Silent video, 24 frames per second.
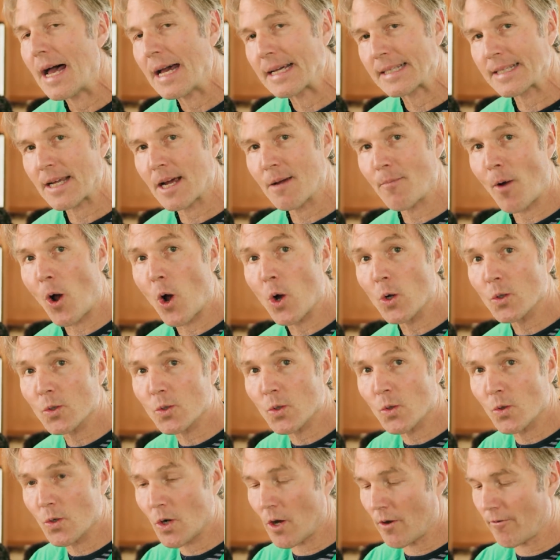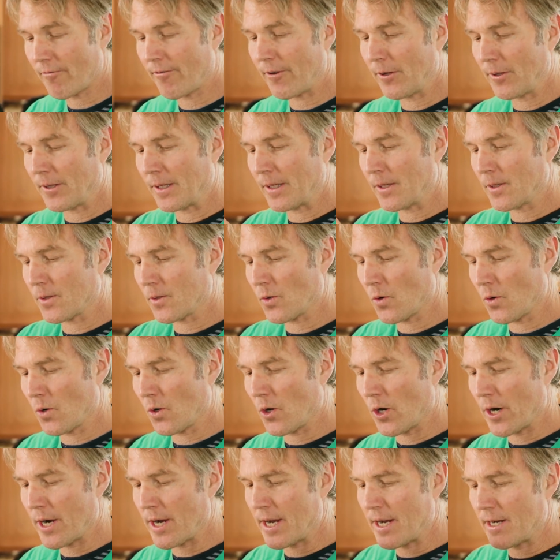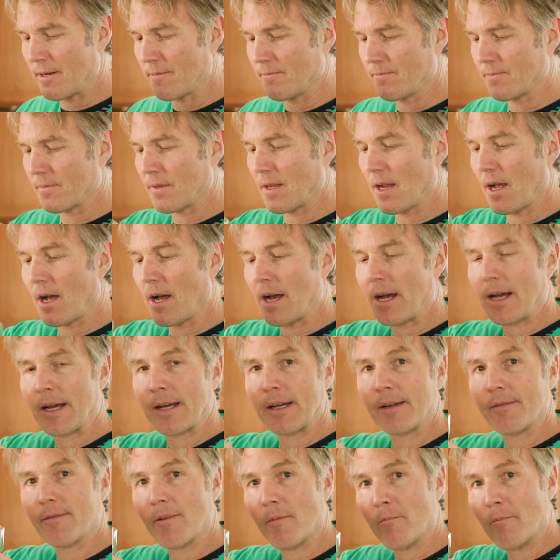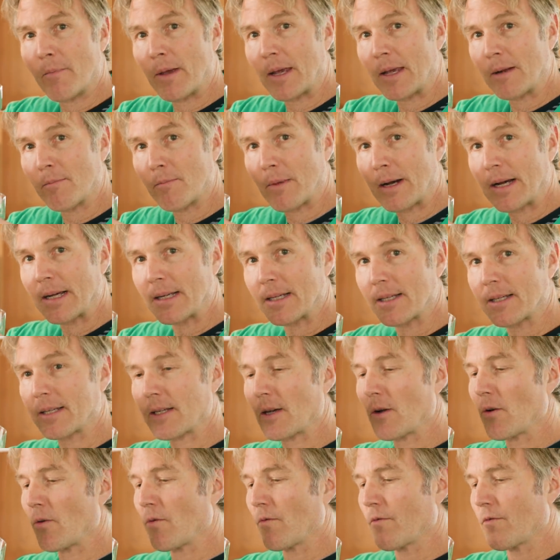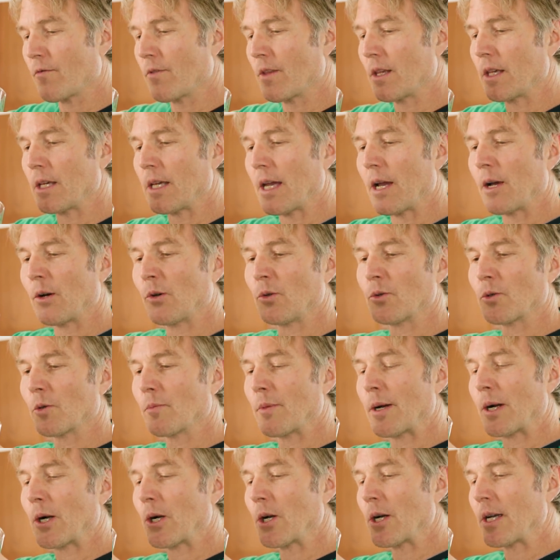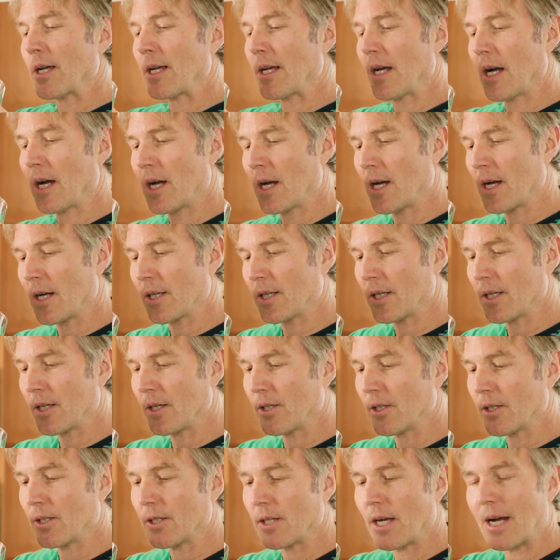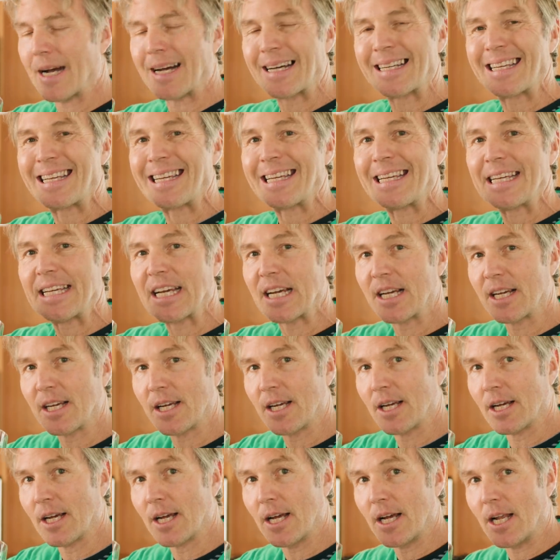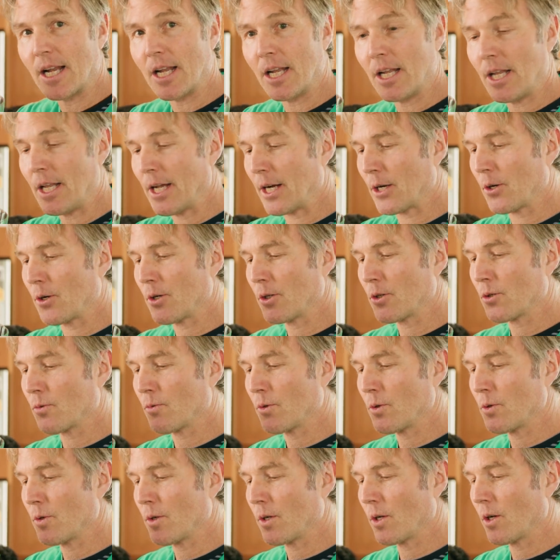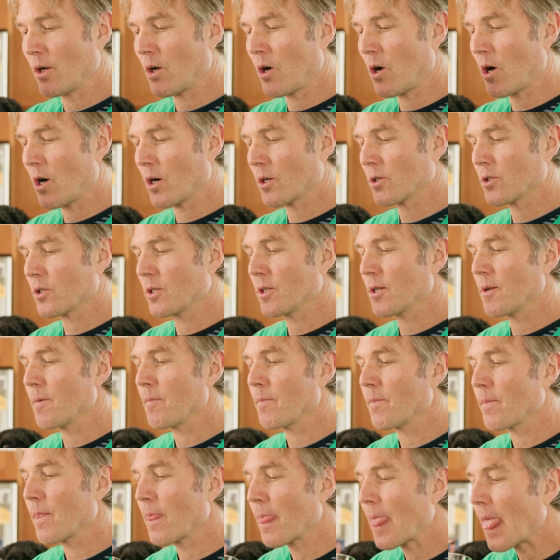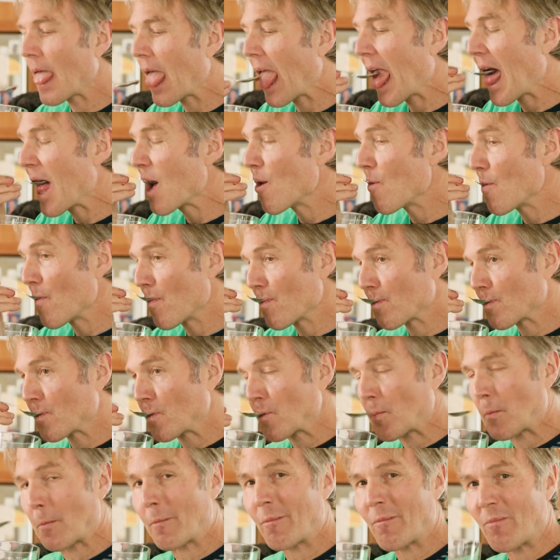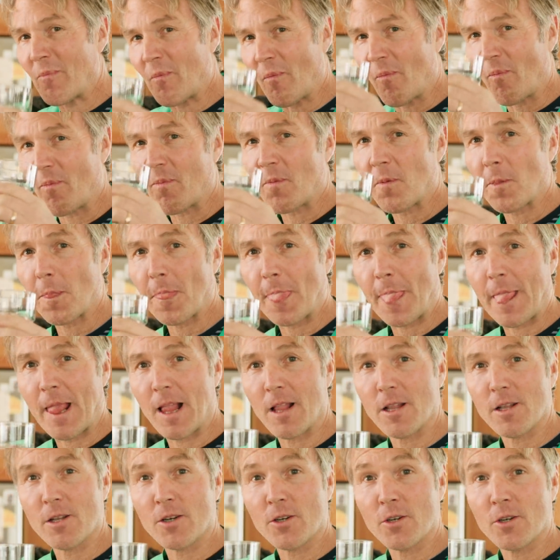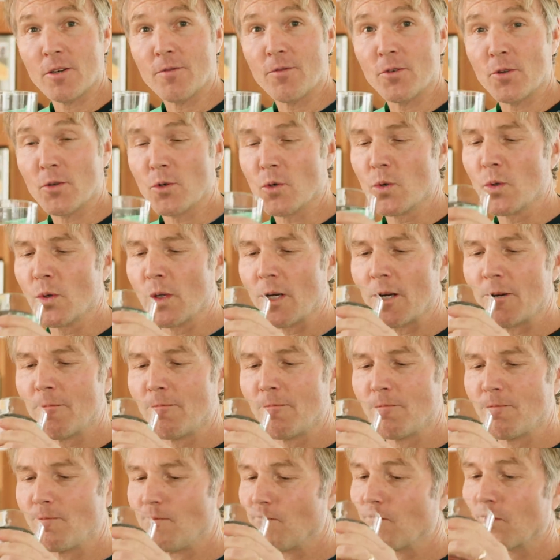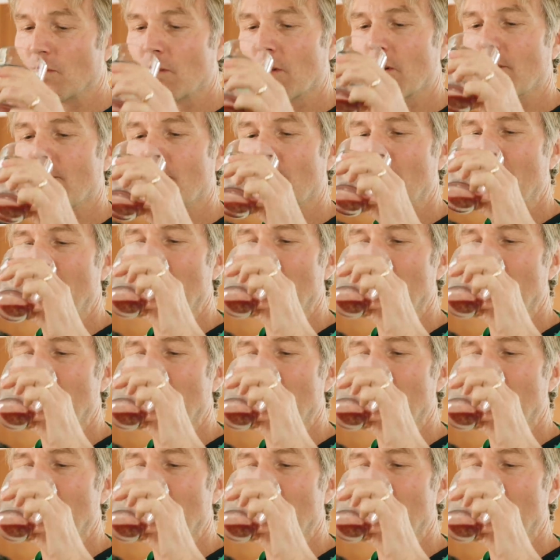As I'm also not feeling so great, I've made myself the elderberry honey licorice root concoction. Good for Tula, good for